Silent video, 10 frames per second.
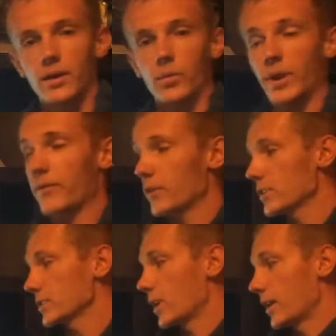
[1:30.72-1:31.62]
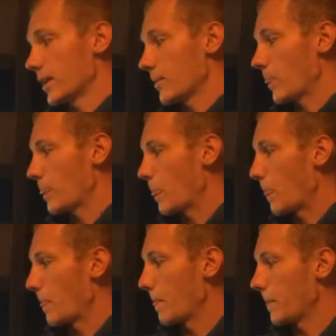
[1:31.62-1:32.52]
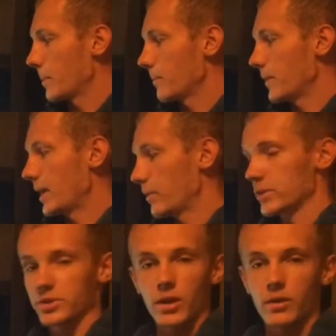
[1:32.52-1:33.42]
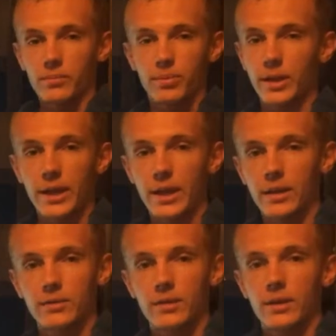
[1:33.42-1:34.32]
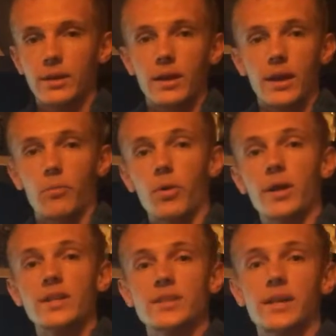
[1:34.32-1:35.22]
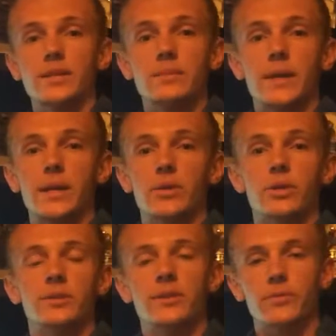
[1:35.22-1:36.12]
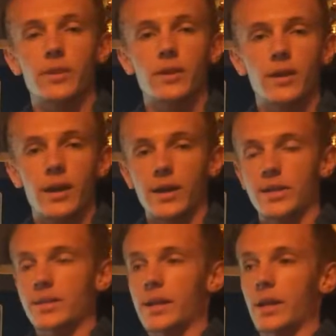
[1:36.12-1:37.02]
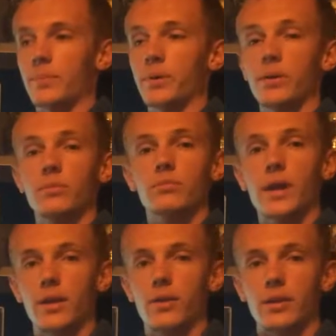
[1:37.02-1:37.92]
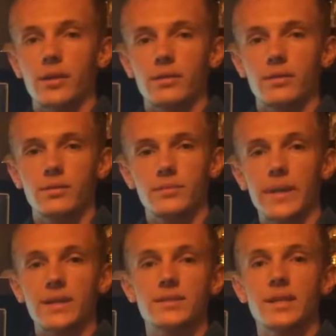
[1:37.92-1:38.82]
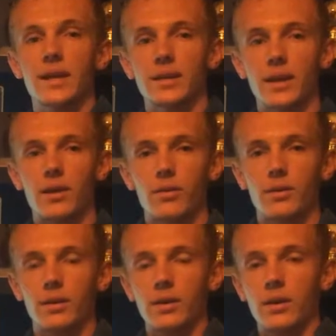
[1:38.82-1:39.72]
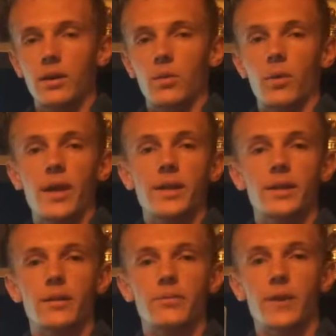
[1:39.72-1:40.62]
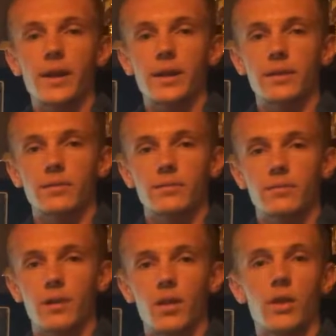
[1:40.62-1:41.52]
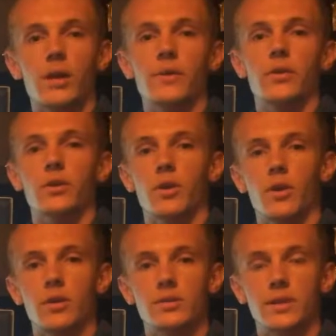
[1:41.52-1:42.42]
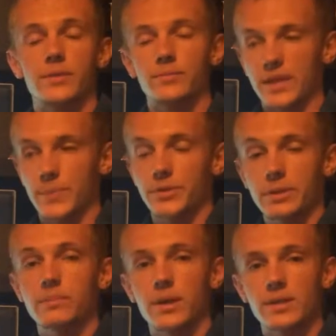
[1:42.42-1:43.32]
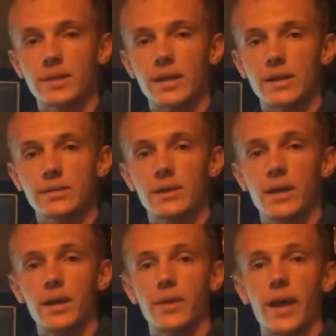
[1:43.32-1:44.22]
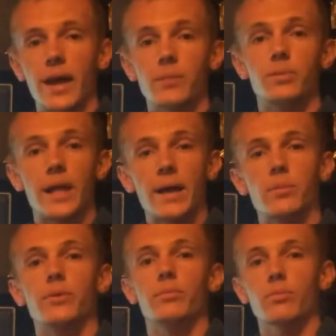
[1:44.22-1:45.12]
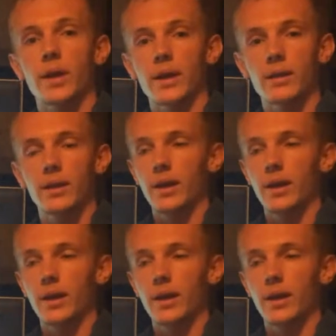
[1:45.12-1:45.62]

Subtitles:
When I first got it, it was all plain. Well, I decided to make it look different. I decided to put red on it to make it stand out. Well, I ended up finding a lot of other cars, especially Mustangs, that had black with red.